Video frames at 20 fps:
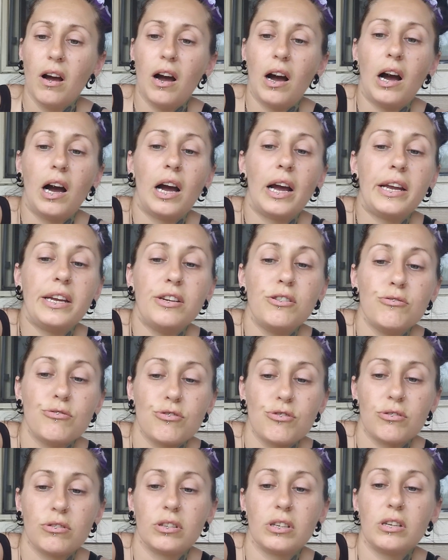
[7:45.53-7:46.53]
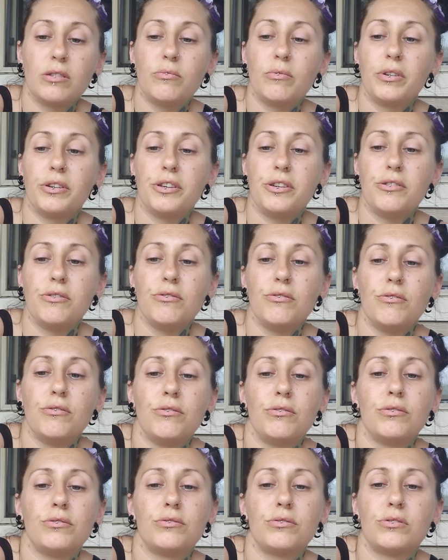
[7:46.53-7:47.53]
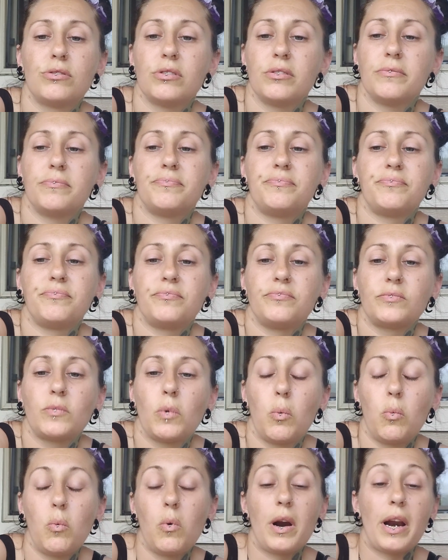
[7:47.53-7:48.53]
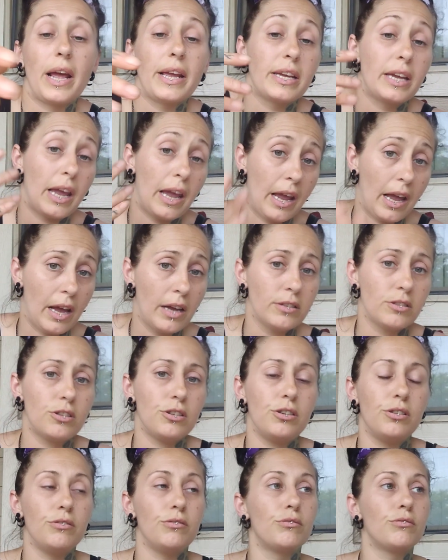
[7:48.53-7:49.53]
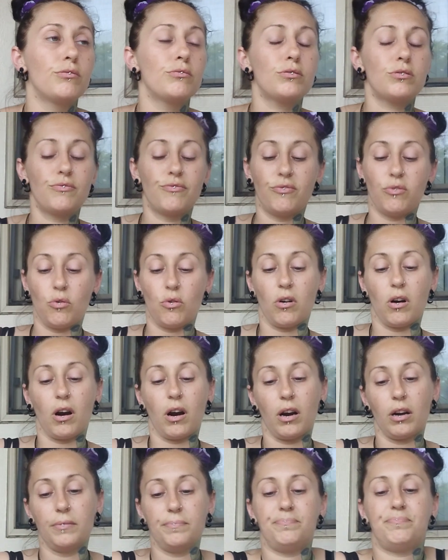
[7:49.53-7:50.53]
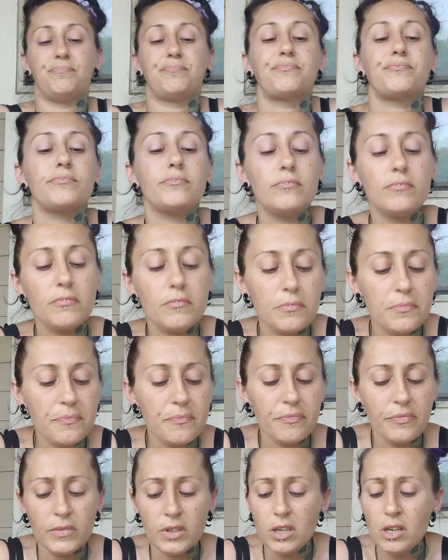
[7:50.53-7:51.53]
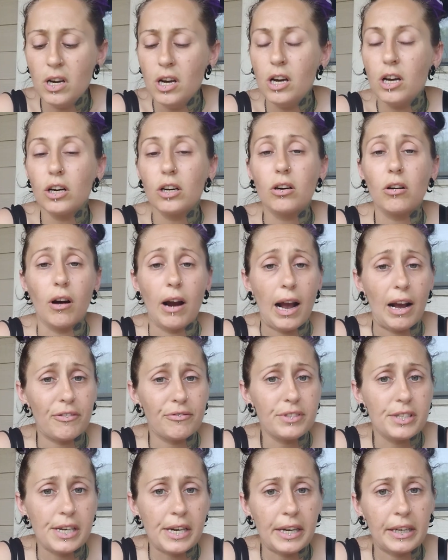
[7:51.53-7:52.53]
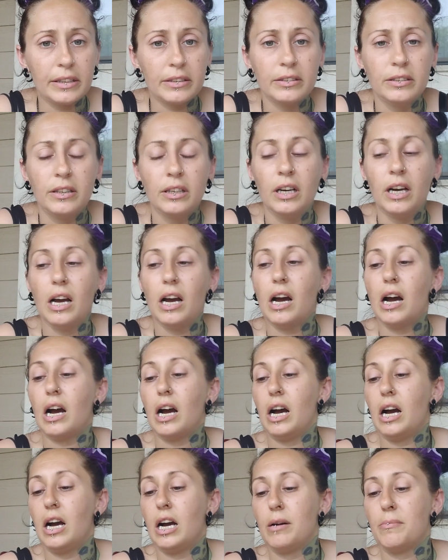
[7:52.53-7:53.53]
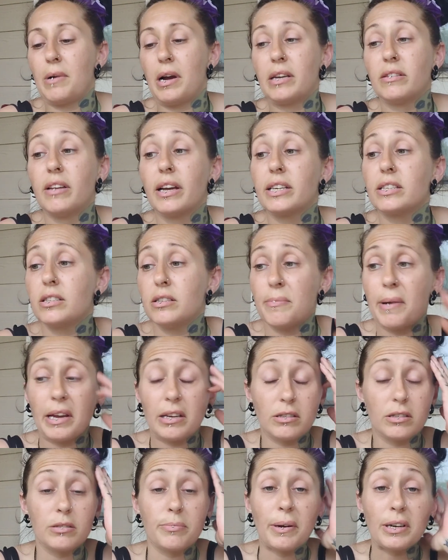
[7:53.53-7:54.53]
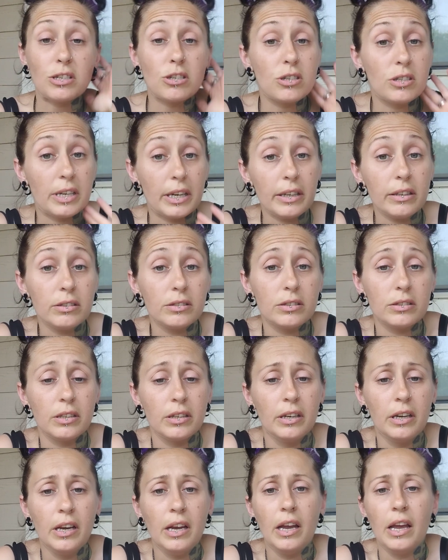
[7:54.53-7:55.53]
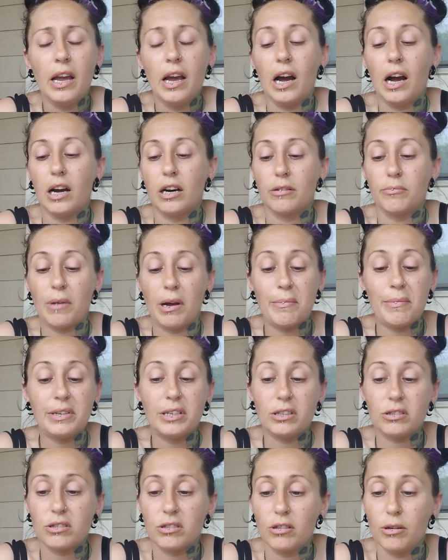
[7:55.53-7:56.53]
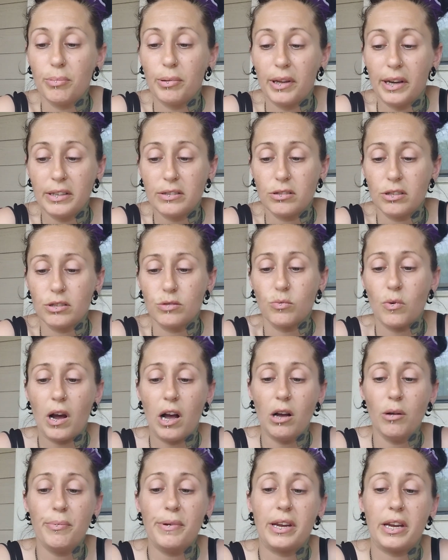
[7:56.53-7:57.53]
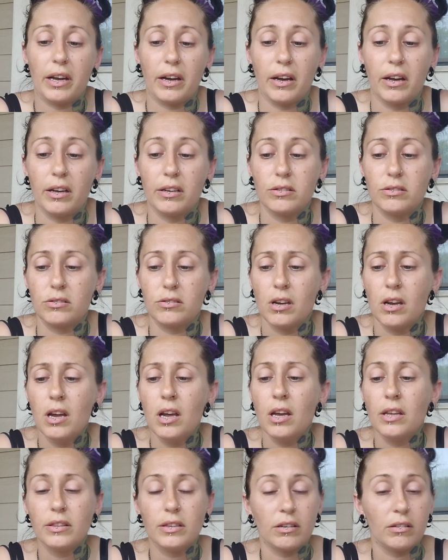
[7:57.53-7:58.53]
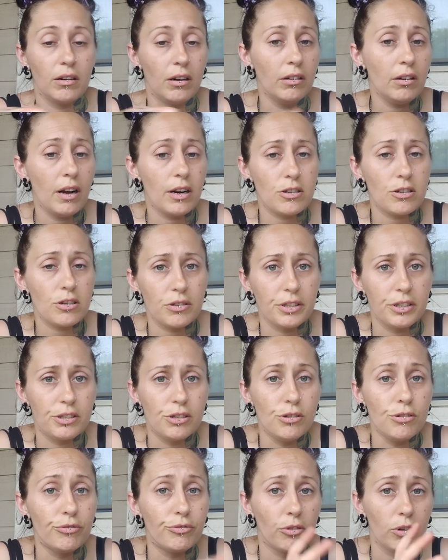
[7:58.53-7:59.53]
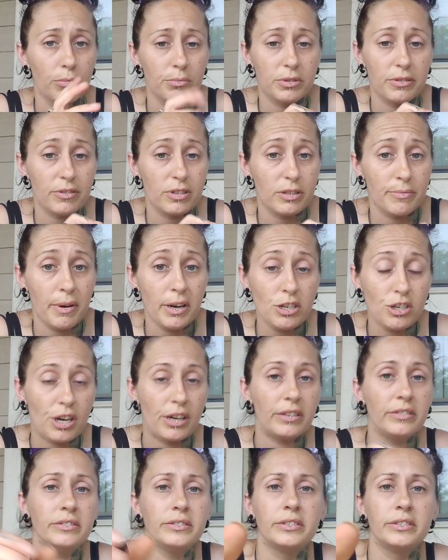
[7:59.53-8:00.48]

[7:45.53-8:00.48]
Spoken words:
I usually will use what I can't use for crafting. I like to make smudge sticks out of my medicinal plants as well, because there are actually two forms of smudging.